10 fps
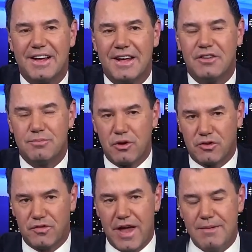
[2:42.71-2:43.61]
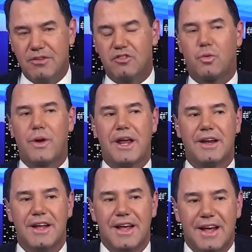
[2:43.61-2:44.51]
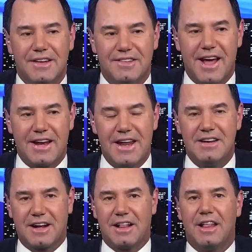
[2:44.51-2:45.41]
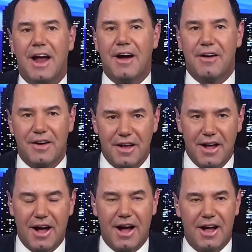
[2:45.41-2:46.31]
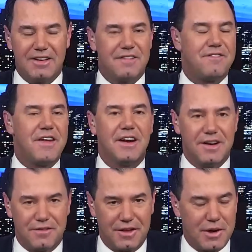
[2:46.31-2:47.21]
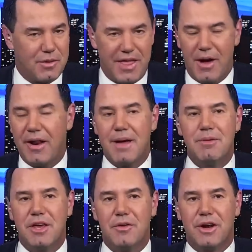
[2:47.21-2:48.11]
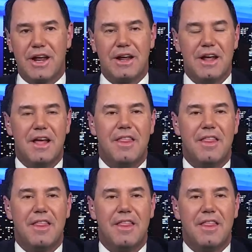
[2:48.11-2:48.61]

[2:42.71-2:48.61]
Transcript: Uh, his most famous tweet is that he declared uh, definitively, without ambiguity,